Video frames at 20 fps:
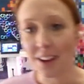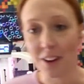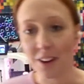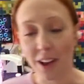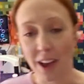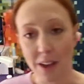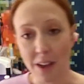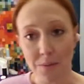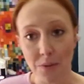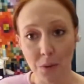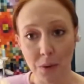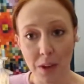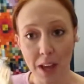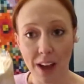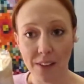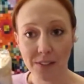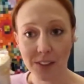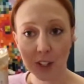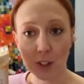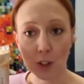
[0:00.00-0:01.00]
Okay, we
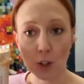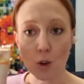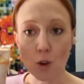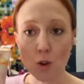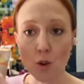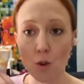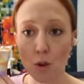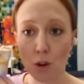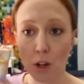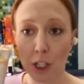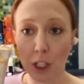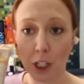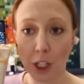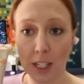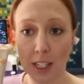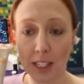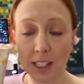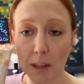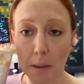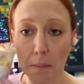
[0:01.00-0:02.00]
have this
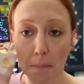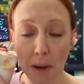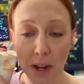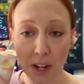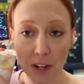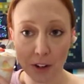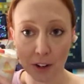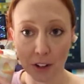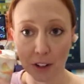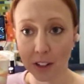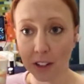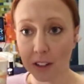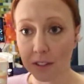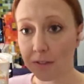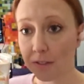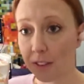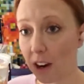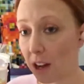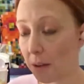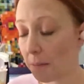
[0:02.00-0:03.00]
gorgeous bundle
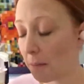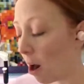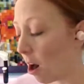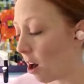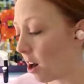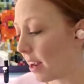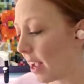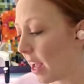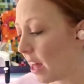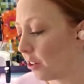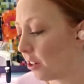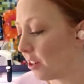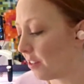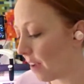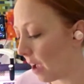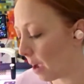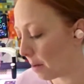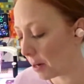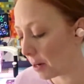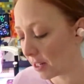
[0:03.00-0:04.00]
from Art Gallery
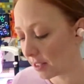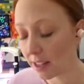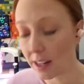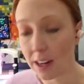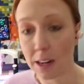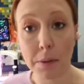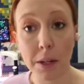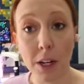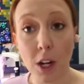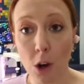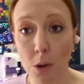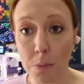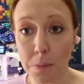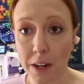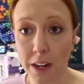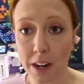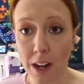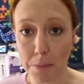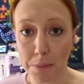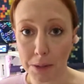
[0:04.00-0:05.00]
Fabrics, and I'm going to
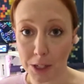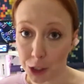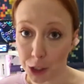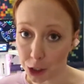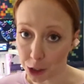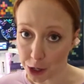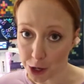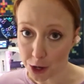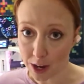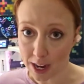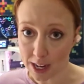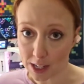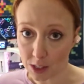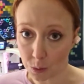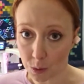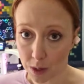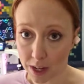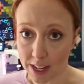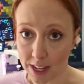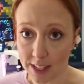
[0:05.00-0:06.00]
open it up and show you
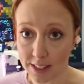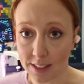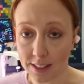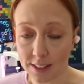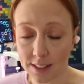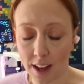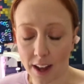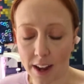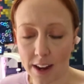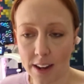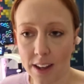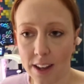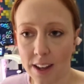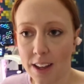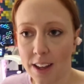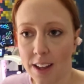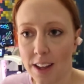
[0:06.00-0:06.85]
guys what is inside.